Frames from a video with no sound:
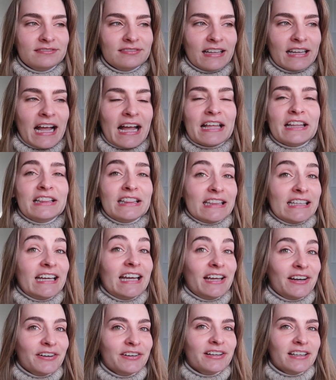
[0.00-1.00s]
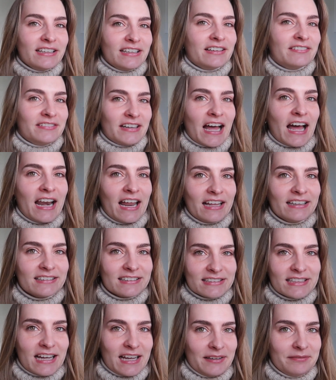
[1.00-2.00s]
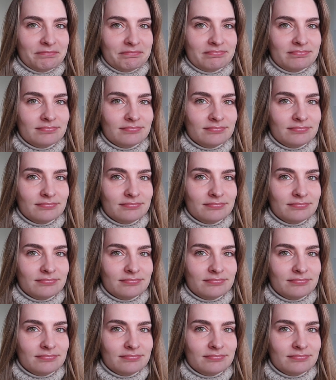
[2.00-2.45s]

like I literally have not had the time,